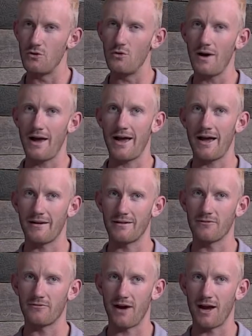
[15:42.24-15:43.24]
had
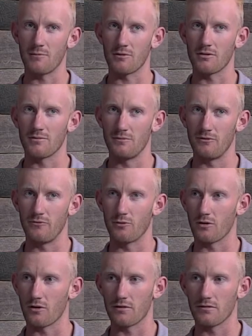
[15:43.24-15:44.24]
fiber
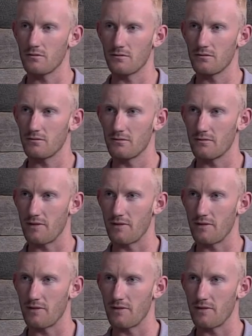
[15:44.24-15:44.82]
before that